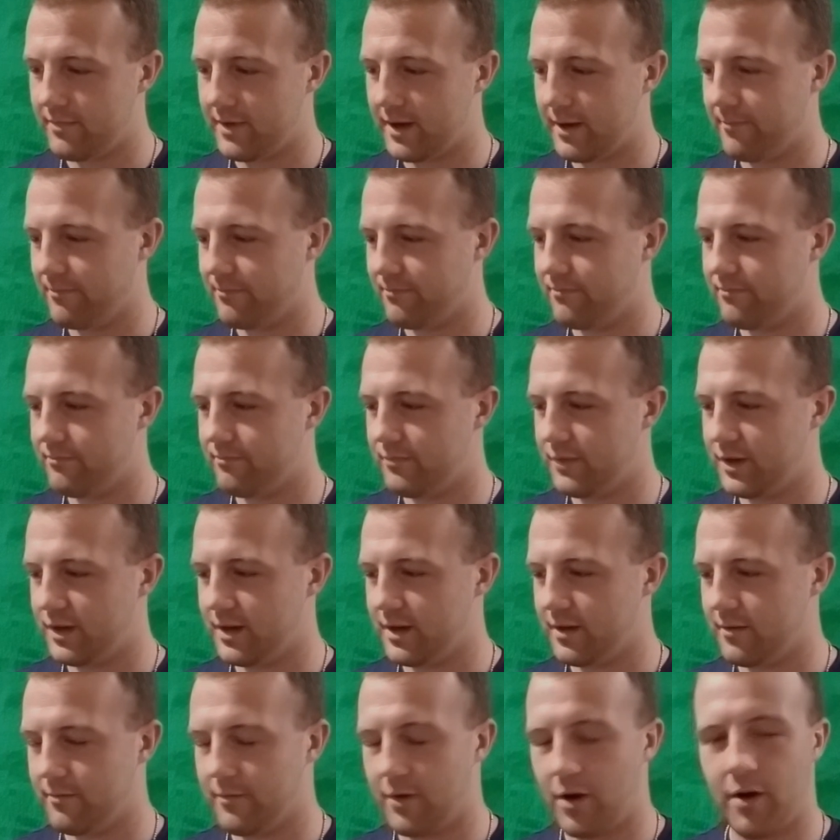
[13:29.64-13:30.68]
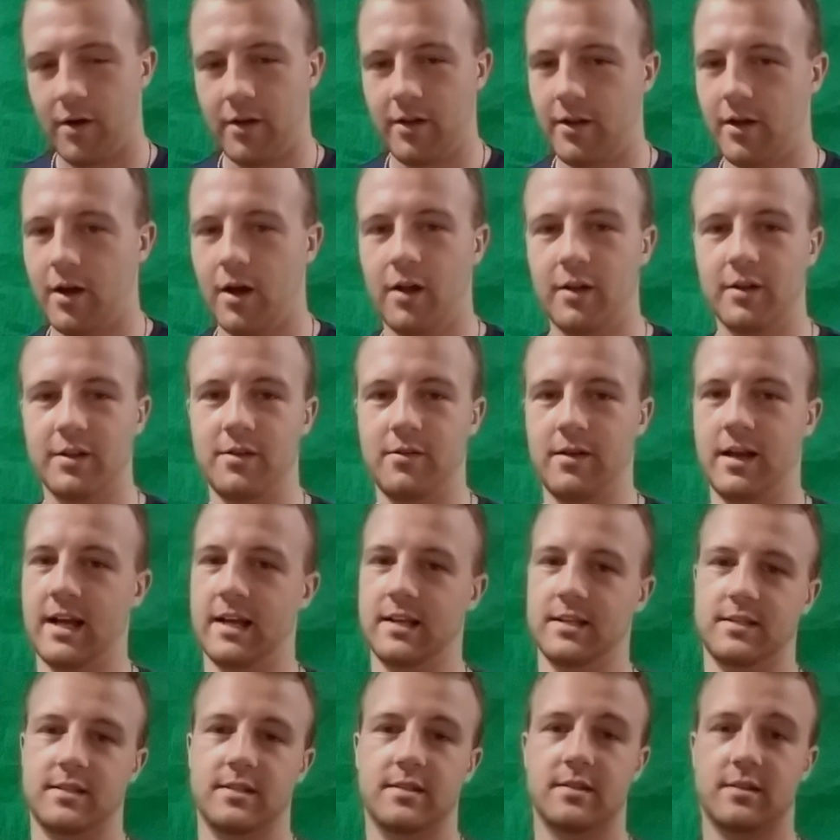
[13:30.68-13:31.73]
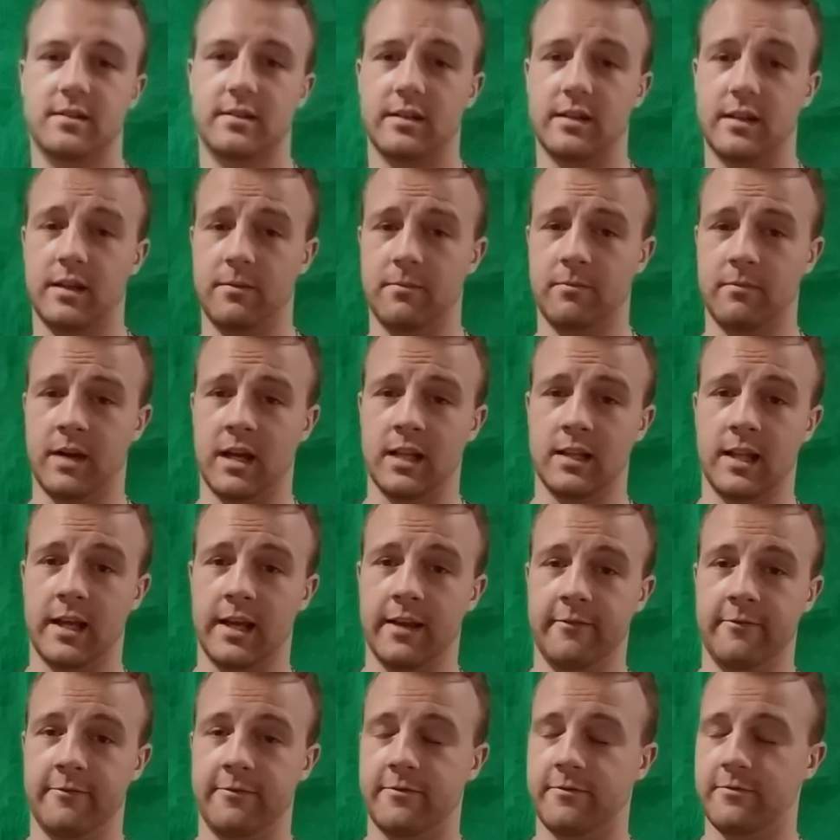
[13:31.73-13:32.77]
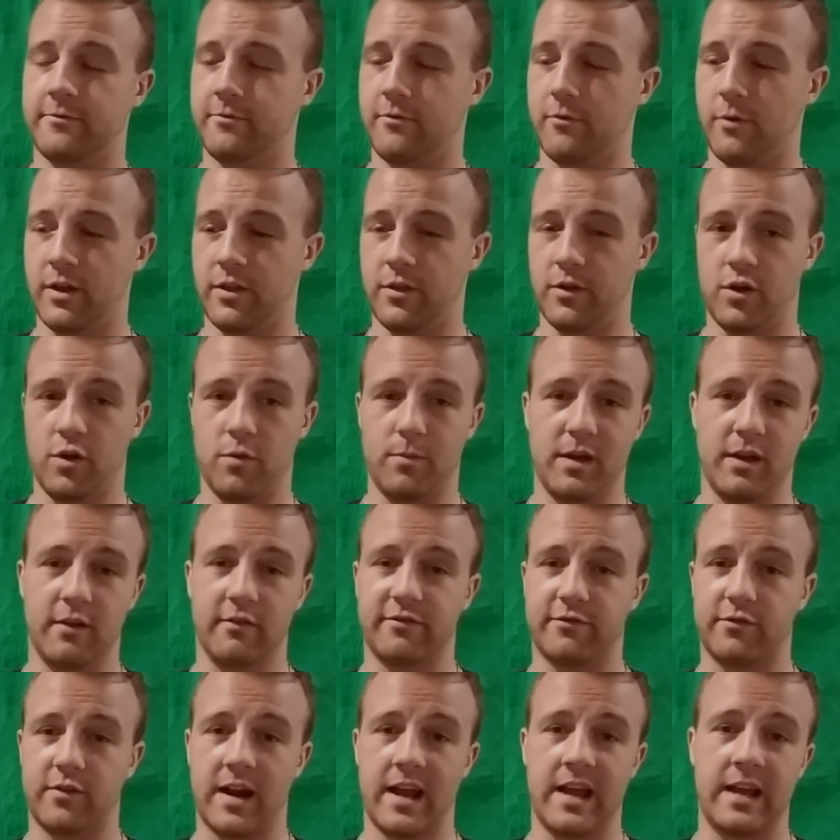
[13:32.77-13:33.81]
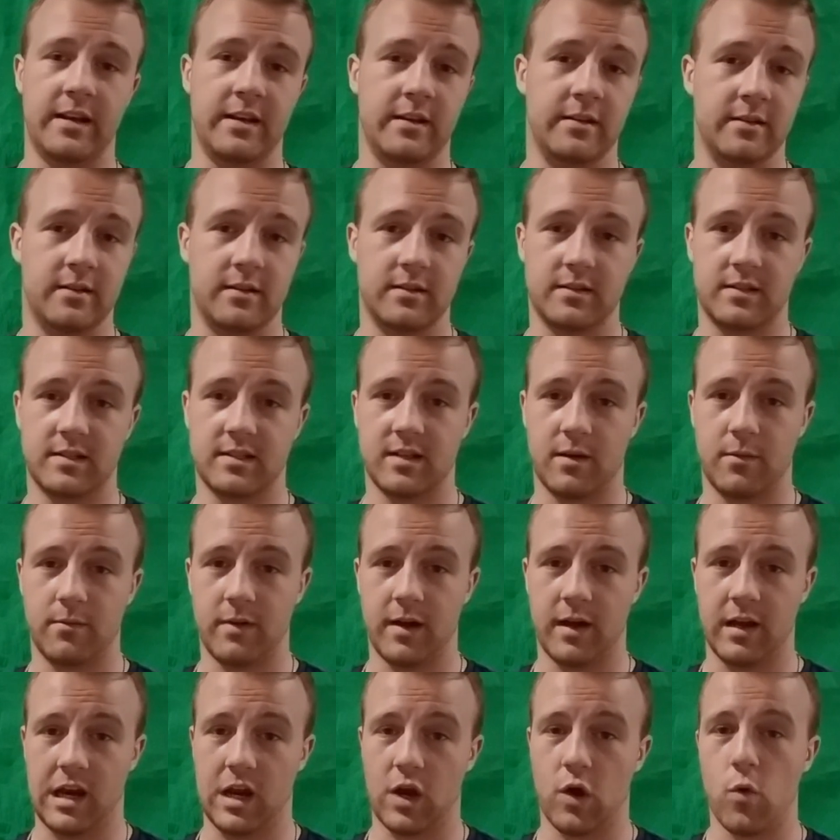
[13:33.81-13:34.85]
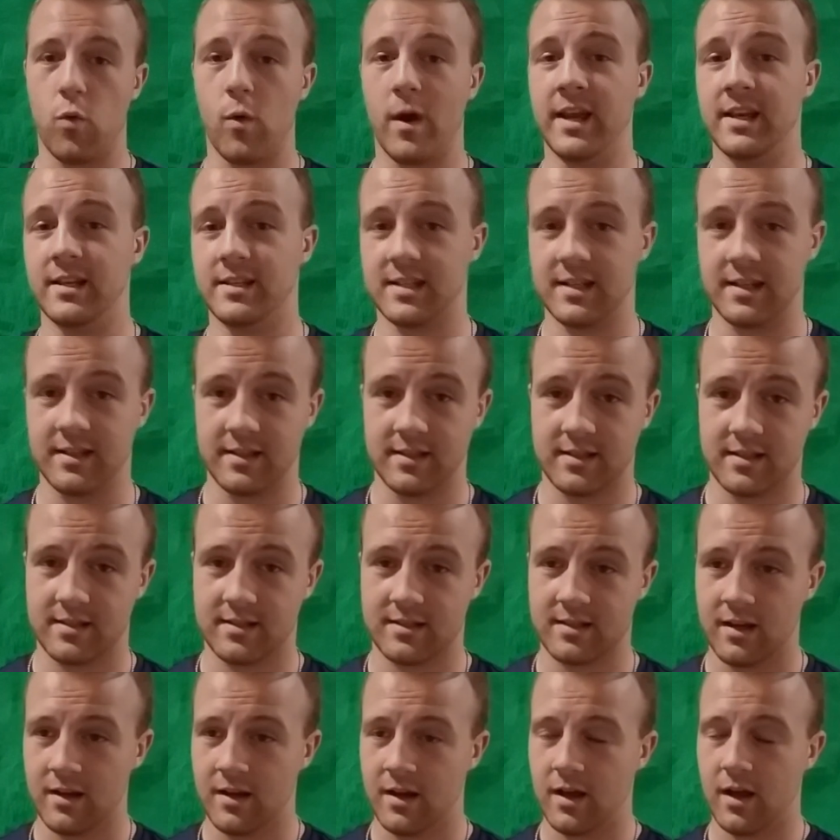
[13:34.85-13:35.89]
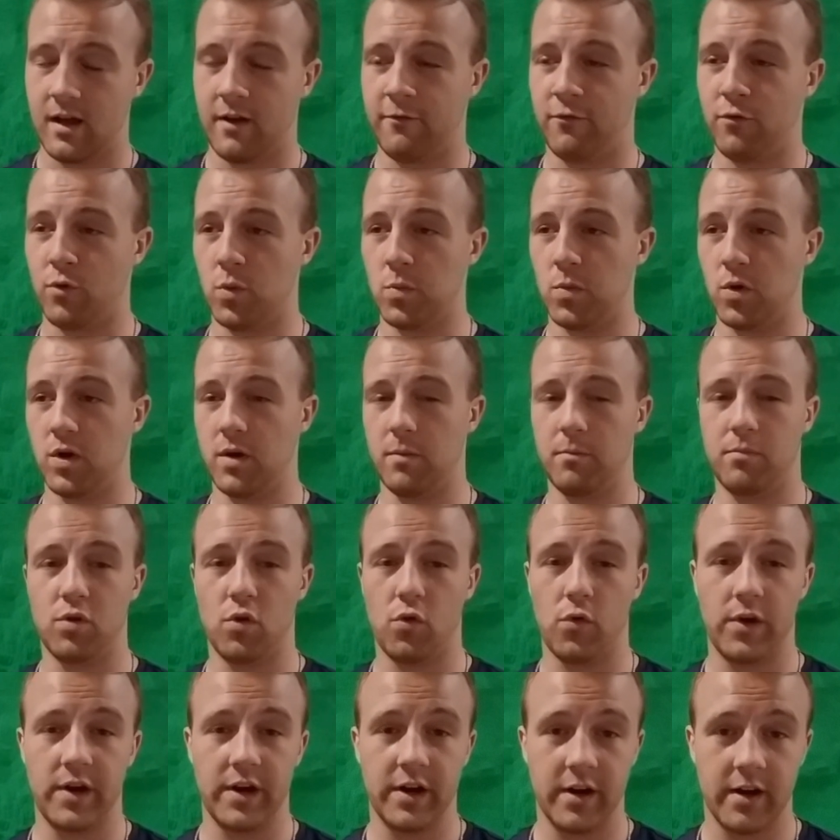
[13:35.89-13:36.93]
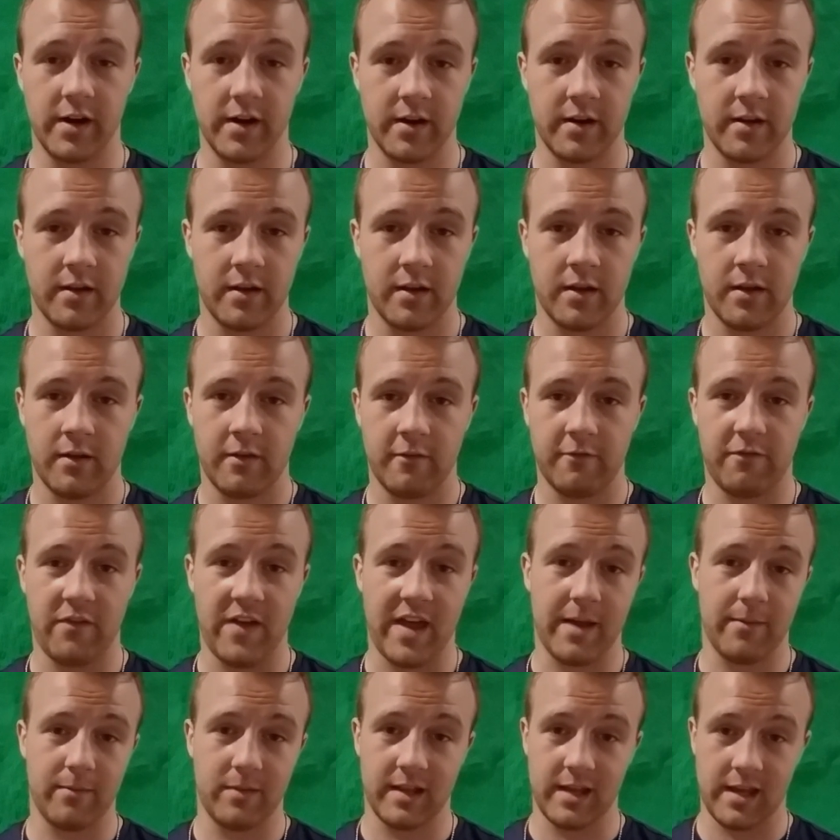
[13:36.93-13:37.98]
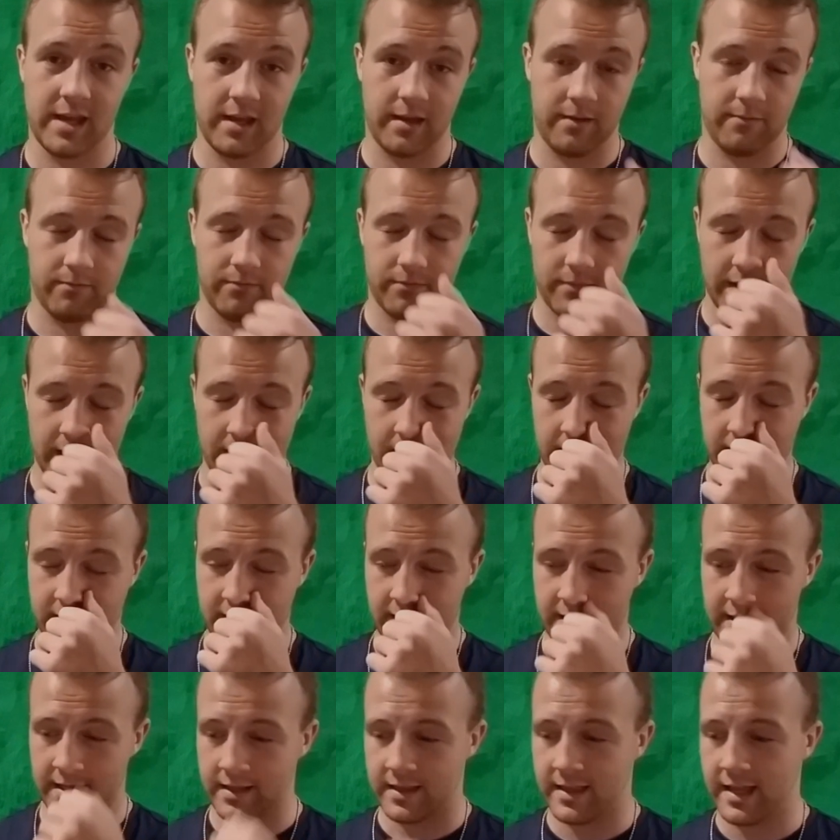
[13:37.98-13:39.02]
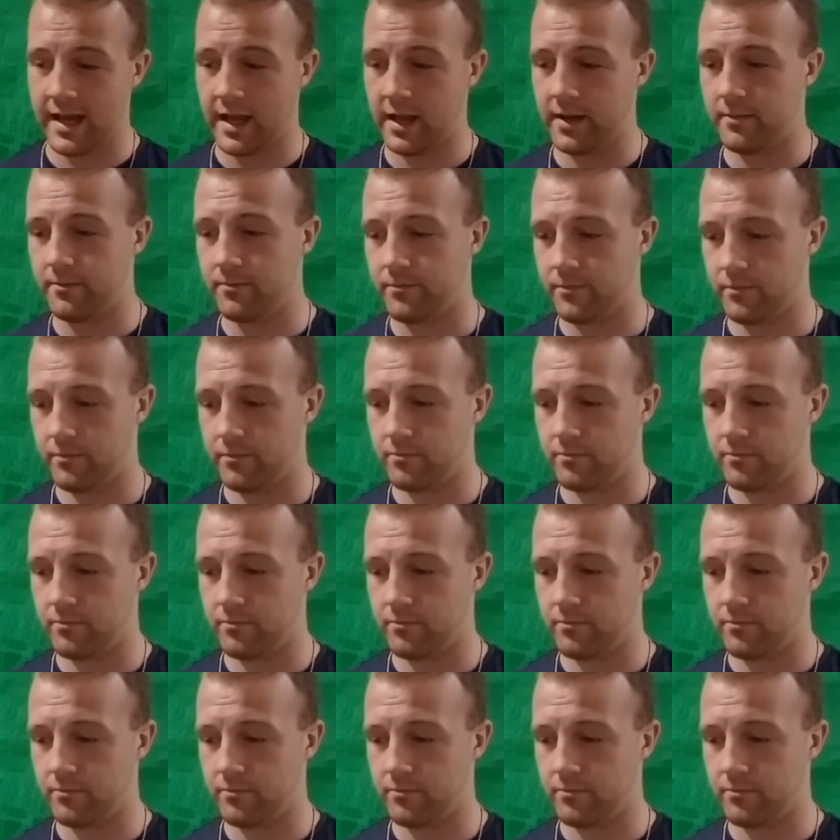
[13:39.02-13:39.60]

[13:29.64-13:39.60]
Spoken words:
I'm, all you guys in my life, whether you be a friend, an acquaintance, a former employer, family, anything like that,